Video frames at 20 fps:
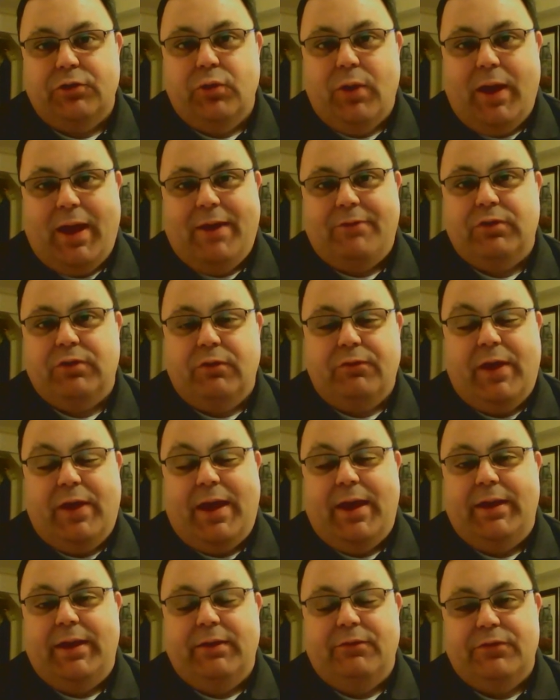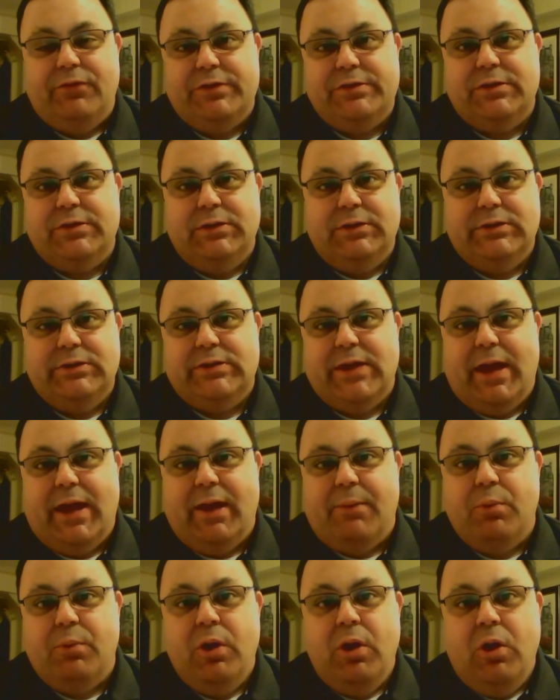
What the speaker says: You have to have had a physical exam